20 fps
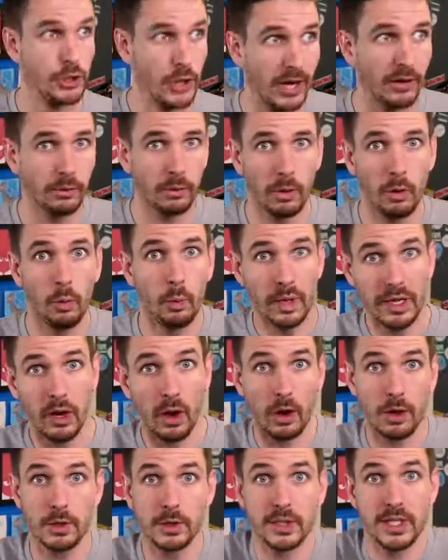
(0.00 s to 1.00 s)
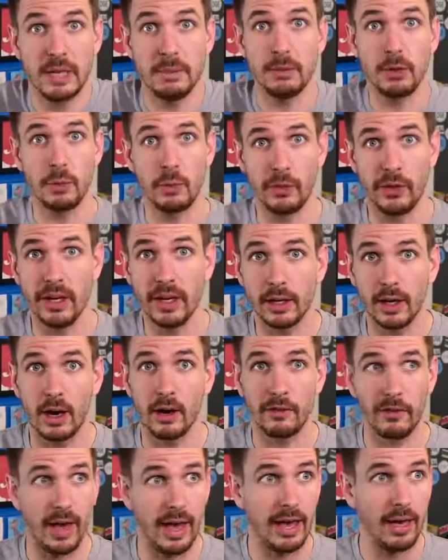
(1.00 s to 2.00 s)
In general, we all seem to think
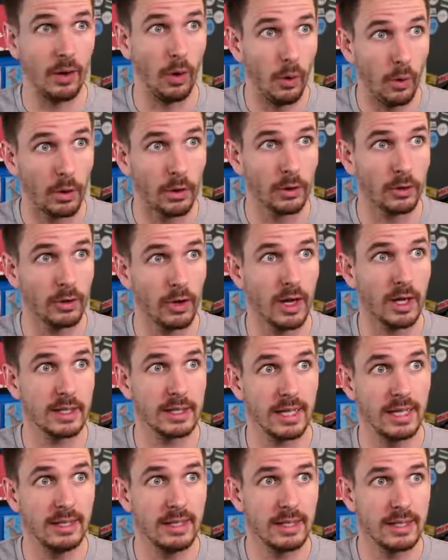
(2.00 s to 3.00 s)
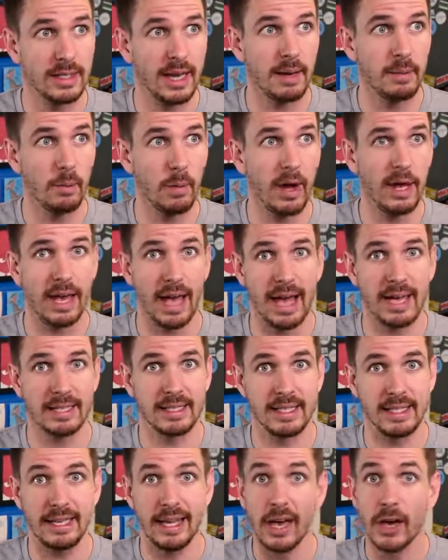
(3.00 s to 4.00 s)
of a Horcrux in the same way
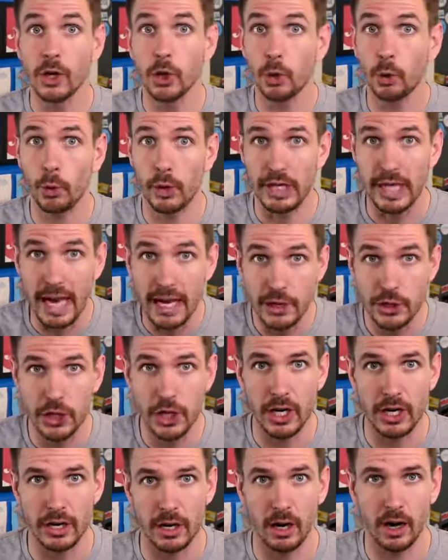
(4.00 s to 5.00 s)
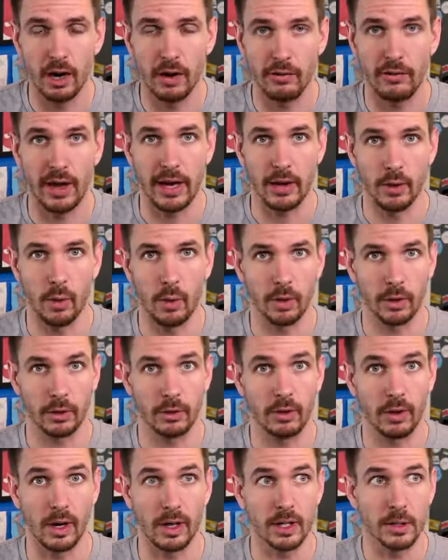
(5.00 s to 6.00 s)
as the creation of a
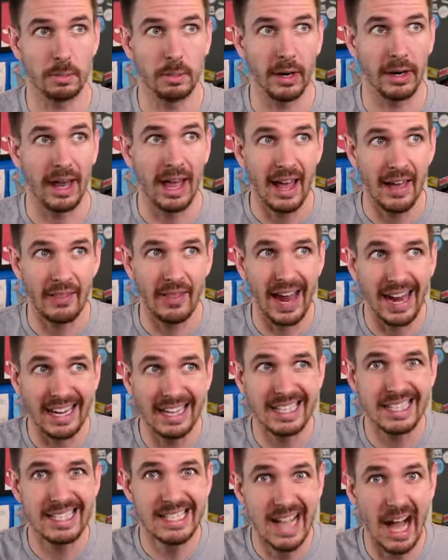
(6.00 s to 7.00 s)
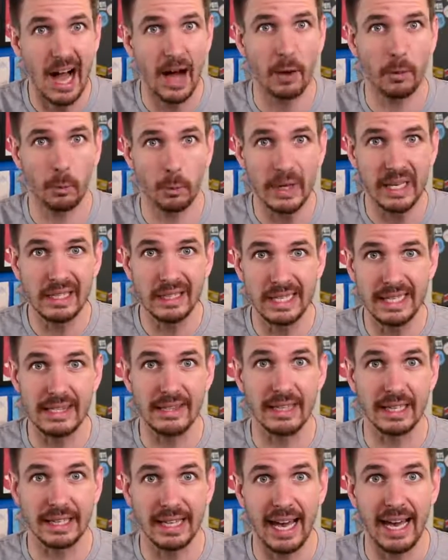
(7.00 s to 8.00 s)
Horcrux, but that is not
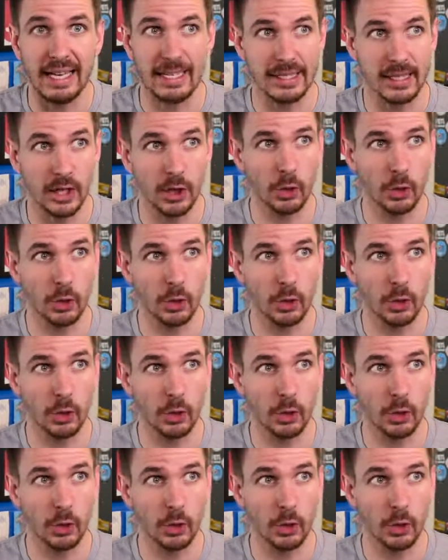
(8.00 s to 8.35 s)
really the case.